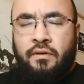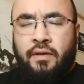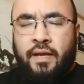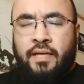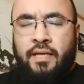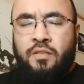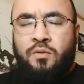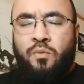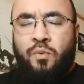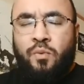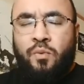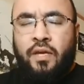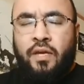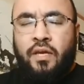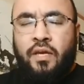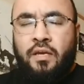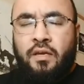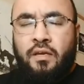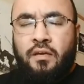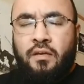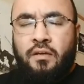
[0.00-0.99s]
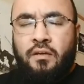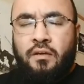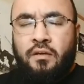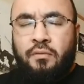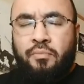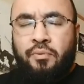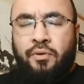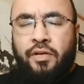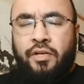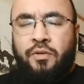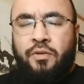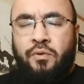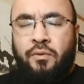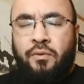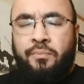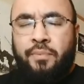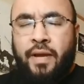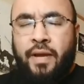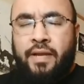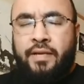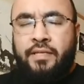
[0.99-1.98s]
as we preach
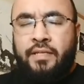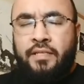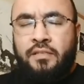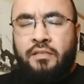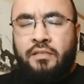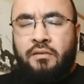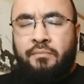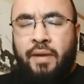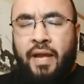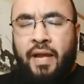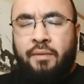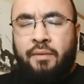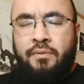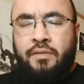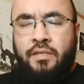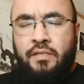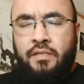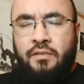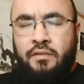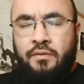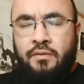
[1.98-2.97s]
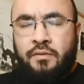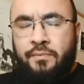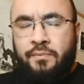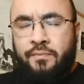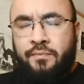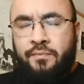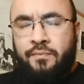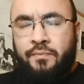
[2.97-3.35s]
repentance and baptism.